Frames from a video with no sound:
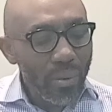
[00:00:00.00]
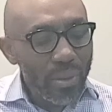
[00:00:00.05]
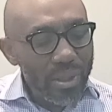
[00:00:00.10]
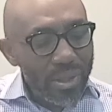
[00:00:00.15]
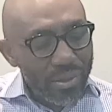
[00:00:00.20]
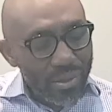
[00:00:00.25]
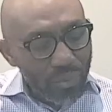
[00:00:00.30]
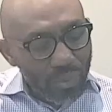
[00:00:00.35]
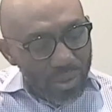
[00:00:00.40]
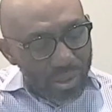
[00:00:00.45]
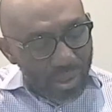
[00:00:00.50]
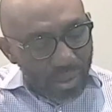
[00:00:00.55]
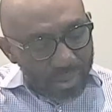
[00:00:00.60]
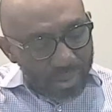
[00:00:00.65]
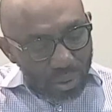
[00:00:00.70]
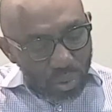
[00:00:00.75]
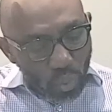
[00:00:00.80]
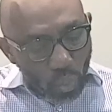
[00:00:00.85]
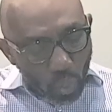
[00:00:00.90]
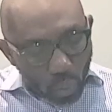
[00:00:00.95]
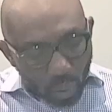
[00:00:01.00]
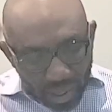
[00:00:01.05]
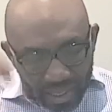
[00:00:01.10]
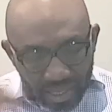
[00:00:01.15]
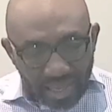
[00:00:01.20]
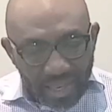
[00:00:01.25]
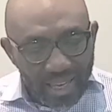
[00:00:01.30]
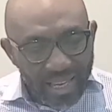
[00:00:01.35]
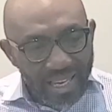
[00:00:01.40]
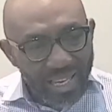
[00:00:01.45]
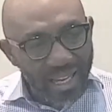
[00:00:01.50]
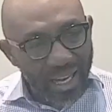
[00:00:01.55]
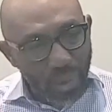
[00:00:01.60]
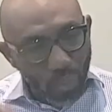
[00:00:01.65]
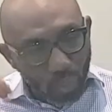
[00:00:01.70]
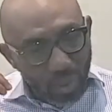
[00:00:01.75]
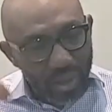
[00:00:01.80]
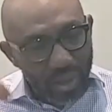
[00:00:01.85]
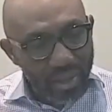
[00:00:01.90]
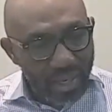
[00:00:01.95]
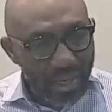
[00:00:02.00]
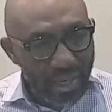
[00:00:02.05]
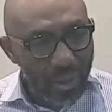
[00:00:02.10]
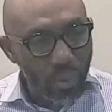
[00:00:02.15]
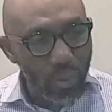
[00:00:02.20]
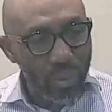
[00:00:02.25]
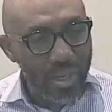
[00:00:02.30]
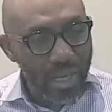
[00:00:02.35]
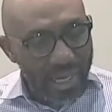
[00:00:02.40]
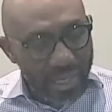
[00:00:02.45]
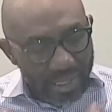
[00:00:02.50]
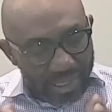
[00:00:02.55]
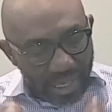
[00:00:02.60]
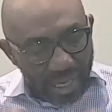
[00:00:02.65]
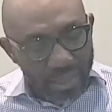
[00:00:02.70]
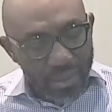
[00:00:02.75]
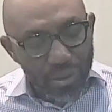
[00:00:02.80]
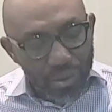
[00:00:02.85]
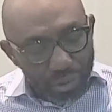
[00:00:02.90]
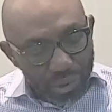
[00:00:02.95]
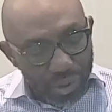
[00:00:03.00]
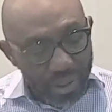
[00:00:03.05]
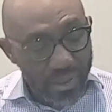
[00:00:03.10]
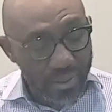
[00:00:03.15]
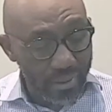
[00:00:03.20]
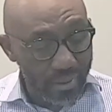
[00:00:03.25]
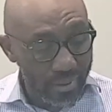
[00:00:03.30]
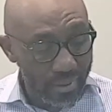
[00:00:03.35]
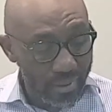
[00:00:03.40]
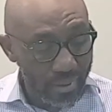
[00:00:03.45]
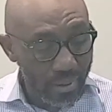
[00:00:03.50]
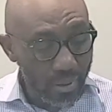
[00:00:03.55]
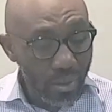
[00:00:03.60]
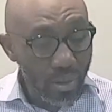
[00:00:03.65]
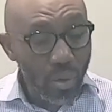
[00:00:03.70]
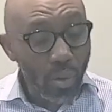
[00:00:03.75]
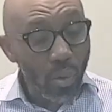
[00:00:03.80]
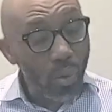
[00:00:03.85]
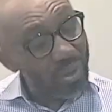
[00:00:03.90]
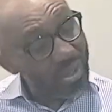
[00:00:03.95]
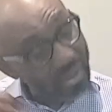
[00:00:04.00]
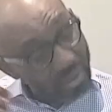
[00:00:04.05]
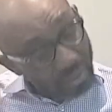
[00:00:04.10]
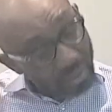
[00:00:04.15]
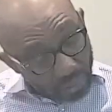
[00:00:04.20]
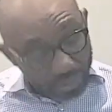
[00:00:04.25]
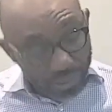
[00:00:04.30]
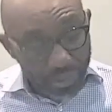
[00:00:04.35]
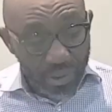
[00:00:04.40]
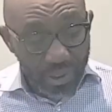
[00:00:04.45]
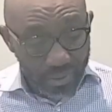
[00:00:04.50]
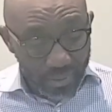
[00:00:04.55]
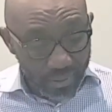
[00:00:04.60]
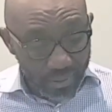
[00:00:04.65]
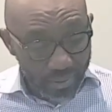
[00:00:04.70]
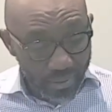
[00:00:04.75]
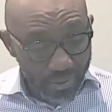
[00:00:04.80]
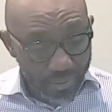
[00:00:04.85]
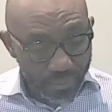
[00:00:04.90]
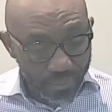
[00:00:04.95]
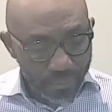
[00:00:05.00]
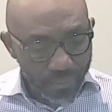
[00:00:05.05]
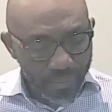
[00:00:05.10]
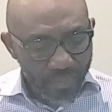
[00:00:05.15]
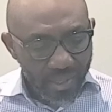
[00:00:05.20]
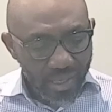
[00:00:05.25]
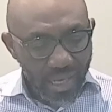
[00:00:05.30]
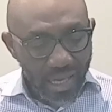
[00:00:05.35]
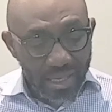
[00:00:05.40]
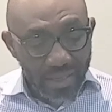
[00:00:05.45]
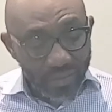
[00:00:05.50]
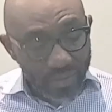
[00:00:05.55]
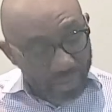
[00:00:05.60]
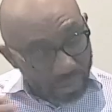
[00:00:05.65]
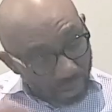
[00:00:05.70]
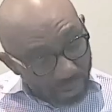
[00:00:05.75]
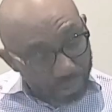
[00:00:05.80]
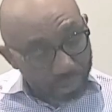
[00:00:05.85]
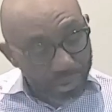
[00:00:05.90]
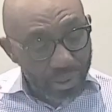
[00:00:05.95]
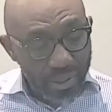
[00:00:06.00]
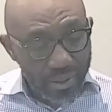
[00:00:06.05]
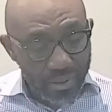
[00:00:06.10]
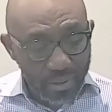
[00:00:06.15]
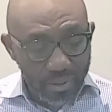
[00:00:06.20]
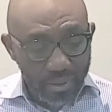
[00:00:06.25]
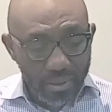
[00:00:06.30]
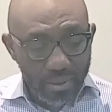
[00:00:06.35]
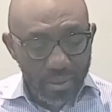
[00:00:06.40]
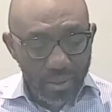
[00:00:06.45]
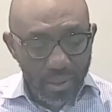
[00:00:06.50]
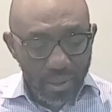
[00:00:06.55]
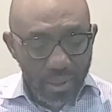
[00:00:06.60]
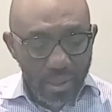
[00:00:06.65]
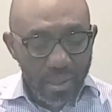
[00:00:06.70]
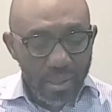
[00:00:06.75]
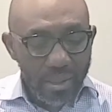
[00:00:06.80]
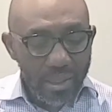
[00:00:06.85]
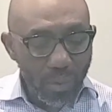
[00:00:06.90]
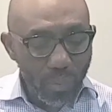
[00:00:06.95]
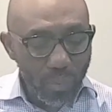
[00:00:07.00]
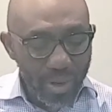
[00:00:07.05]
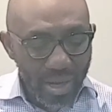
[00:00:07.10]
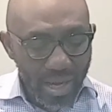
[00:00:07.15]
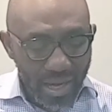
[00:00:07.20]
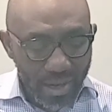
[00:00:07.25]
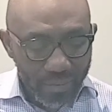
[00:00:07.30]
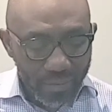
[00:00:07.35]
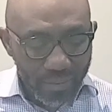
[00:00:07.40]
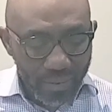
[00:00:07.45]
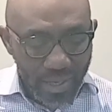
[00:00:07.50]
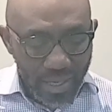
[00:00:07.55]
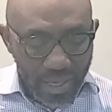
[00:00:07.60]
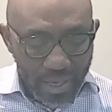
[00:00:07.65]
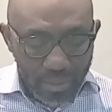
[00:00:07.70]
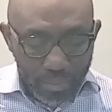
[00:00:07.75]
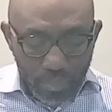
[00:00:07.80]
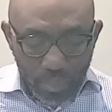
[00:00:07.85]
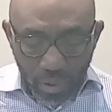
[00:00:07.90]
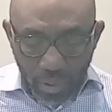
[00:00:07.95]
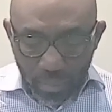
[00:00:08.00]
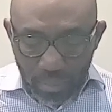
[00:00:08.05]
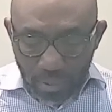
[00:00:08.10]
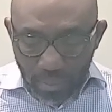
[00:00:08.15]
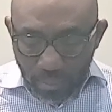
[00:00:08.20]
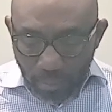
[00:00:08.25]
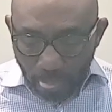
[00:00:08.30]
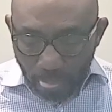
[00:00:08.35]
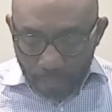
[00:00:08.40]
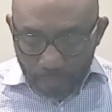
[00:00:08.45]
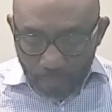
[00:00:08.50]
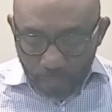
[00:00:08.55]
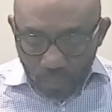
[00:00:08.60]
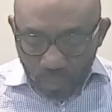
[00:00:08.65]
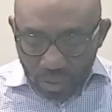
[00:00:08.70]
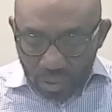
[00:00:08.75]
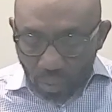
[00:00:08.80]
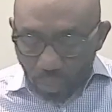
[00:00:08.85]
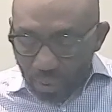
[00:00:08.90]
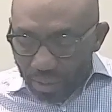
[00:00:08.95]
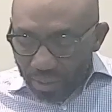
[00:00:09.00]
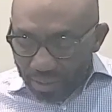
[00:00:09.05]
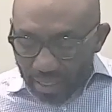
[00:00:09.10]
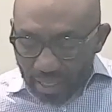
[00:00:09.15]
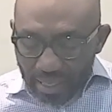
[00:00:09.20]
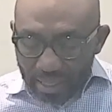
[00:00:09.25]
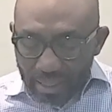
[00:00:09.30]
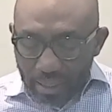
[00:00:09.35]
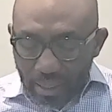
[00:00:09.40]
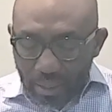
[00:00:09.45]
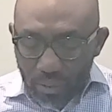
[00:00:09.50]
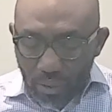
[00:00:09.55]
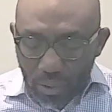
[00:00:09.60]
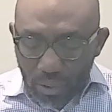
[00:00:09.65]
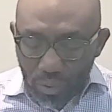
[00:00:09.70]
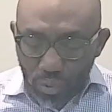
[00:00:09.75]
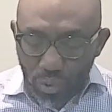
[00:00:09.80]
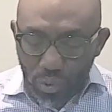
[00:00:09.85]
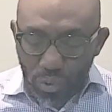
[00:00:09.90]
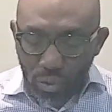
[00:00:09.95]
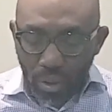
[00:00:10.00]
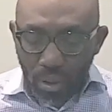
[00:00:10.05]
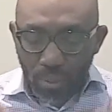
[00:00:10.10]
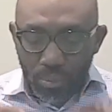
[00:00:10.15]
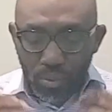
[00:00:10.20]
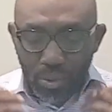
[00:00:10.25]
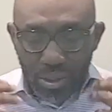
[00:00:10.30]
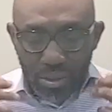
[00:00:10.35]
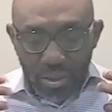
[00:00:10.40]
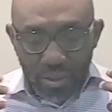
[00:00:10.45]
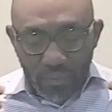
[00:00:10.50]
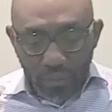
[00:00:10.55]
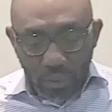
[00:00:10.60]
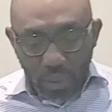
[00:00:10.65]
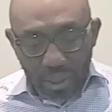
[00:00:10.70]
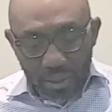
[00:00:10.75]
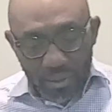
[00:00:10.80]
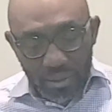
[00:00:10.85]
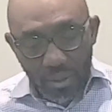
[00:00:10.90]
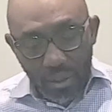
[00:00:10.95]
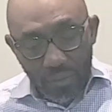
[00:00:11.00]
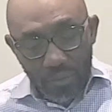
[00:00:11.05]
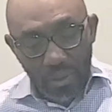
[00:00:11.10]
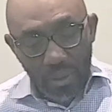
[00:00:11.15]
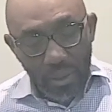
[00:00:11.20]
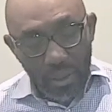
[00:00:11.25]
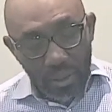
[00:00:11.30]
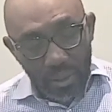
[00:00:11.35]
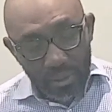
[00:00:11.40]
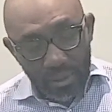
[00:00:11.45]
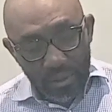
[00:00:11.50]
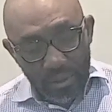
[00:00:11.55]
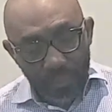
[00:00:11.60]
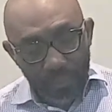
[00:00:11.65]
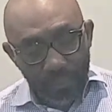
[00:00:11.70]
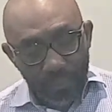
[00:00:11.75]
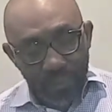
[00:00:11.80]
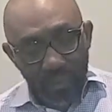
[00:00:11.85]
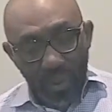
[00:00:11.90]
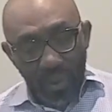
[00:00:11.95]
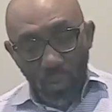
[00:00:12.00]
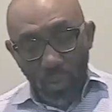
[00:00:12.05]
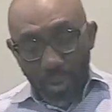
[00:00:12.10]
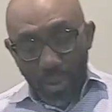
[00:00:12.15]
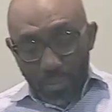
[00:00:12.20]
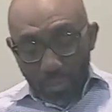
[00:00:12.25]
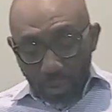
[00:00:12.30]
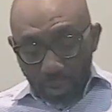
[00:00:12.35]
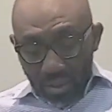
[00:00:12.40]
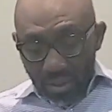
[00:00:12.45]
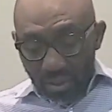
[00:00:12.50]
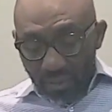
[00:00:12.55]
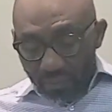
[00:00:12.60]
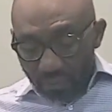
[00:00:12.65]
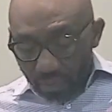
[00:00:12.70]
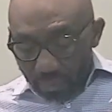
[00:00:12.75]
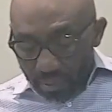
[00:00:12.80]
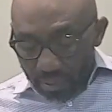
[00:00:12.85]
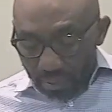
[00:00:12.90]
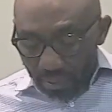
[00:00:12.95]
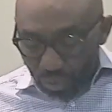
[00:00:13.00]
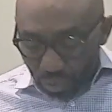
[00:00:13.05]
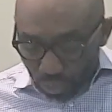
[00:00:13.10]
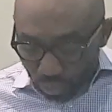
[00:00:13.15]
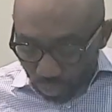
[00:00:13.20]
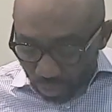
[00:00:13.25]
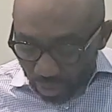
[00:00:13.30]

subject to one king and one king only. And it's either Jesus or it's not Jesus. And if it's not Jesus, then we have a problem. So he's saying that not to store up treasures for ourselves on earth where moth and vermin destroy,